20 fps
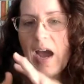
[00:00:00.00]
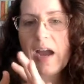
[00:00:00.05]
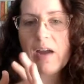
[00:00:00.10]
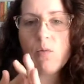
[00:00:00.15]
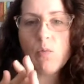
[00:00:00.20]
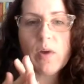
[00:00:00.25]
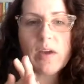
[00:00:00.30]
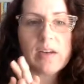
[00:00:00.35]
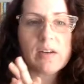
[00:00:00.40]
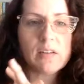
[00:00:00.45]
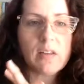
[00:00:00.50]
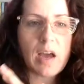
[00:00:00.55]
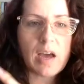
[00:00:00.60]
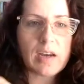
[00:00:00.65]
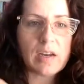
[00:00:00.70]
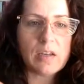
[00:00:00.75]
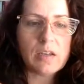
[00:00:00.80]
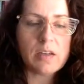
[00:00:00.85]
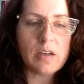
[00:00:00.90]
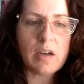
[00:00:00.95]
I read a lot
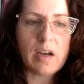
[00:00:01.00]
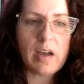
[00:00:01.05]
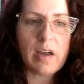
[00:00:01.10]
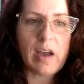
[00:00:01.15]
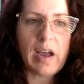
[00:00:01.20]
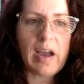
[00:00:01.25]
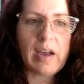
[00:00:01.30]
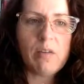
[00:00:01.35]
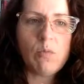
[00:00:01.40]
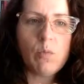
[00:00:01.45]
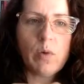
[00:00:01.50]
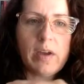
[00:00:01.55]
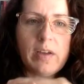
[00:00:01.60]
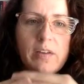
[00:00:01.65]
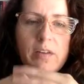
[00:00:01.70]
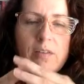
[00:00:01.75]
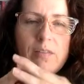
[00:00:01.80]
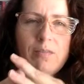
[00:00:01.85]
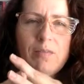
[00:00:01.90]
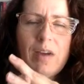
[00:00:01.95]
of
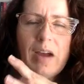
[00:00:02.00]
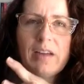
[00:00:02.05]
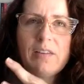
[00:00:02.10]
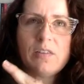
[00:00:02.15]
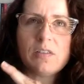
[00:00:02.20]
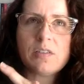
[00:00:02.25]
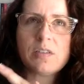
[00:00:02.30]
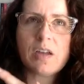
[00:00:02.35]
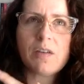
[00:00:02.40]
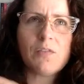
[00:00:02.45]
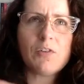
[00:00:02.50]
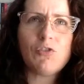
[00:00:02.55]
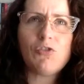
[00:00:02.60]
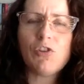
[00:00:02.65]
I discovered